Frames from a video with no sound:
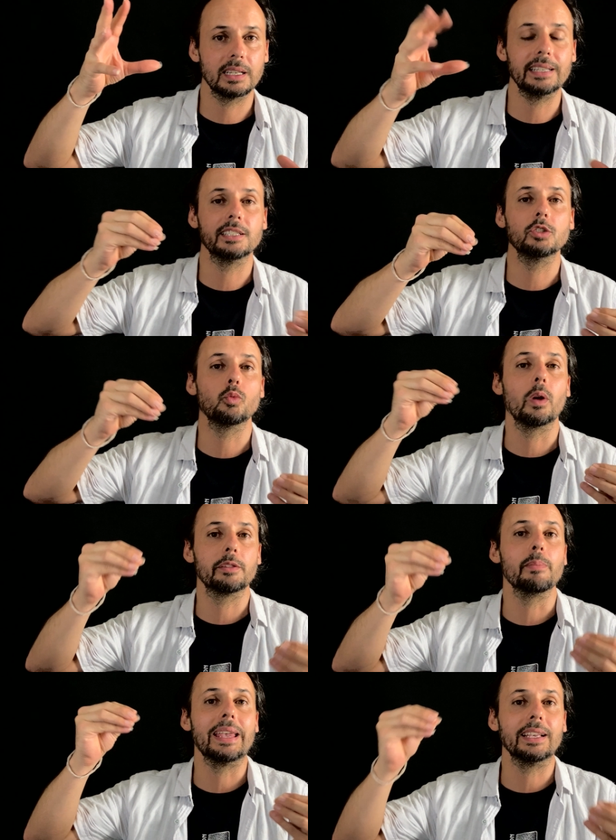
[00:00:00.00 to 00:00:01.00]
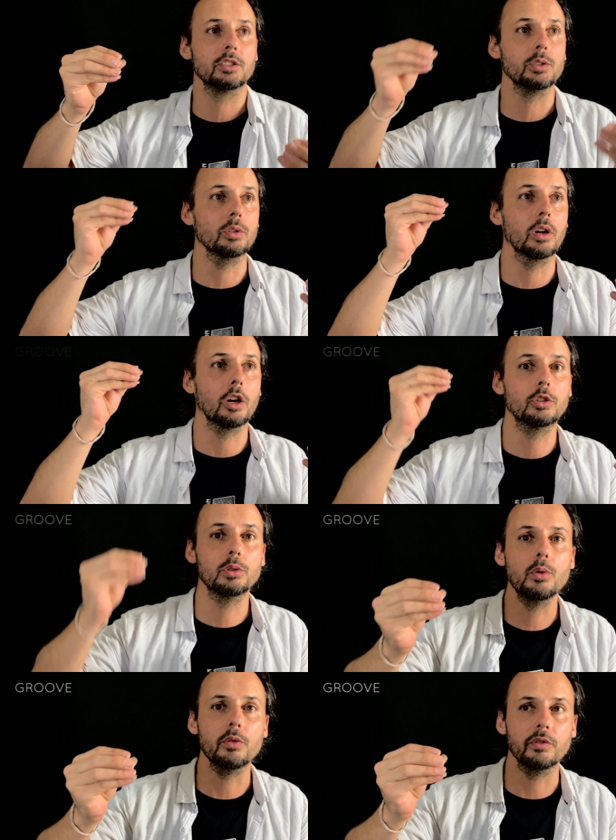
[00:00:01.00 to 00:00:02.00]
it is what makes you
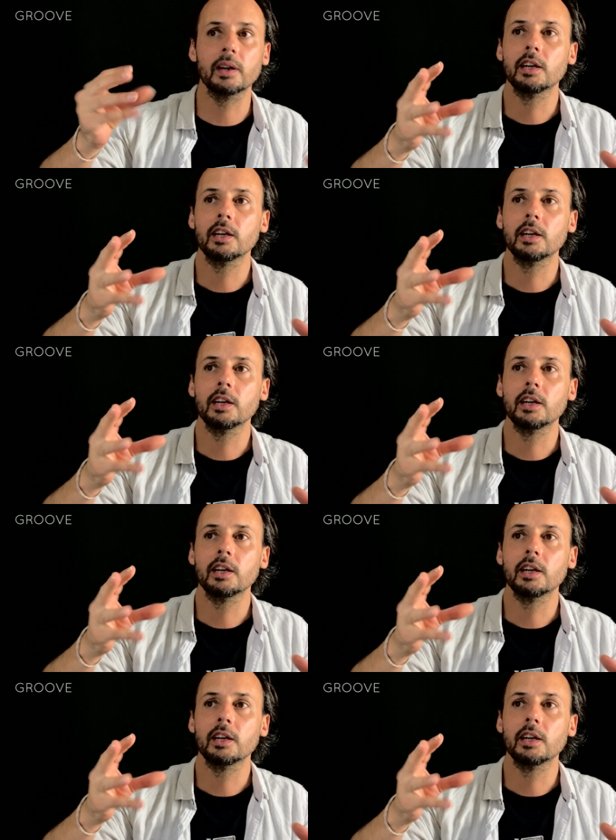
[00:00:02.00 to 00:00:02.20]
groove,